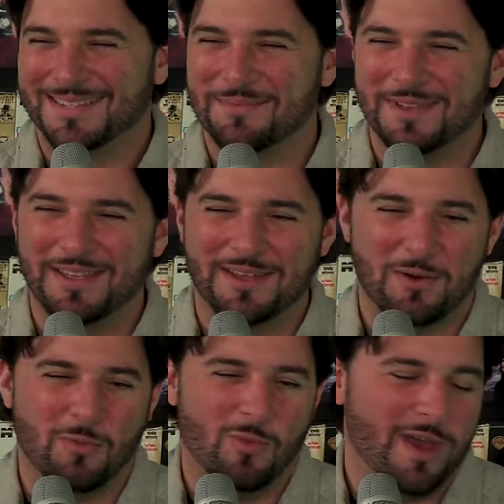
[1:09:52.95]
Something like a
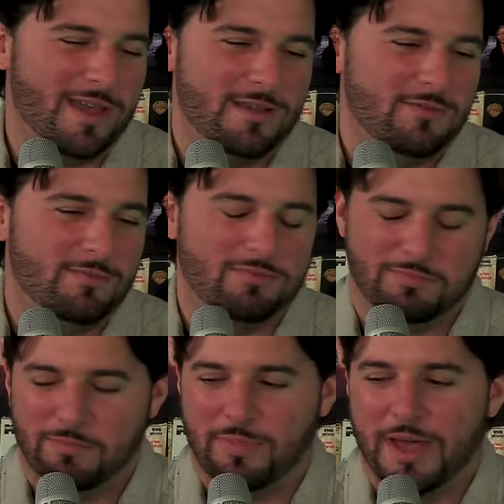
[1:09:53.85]
way
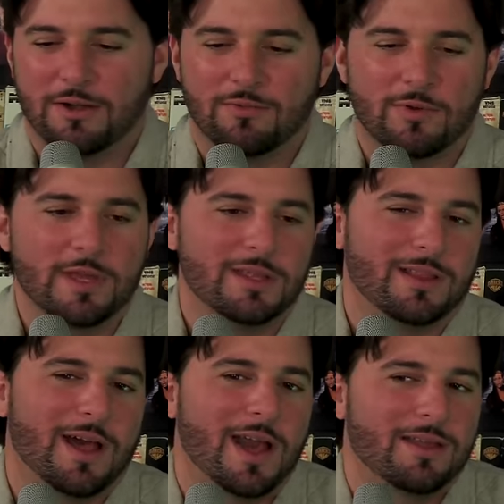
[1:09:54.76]
better written
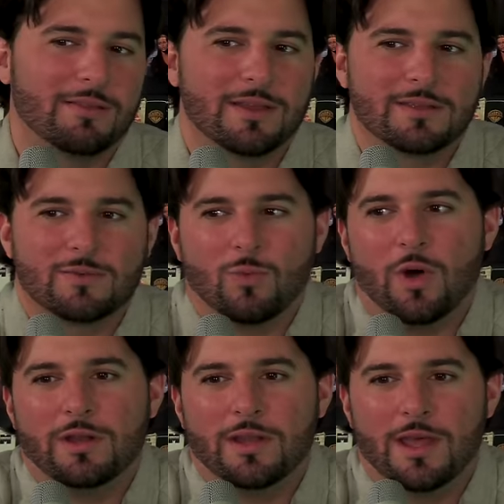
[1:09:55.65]
line, like,
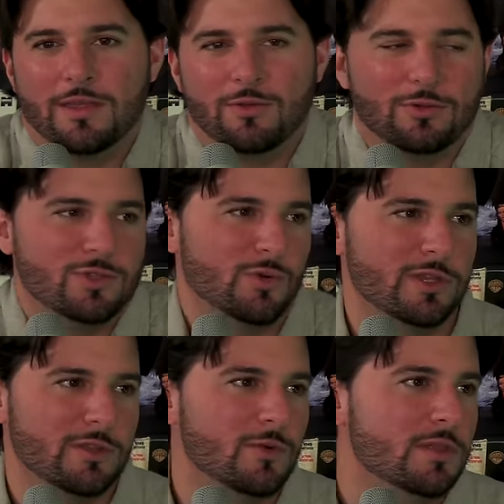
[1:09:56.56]
one day they'll join you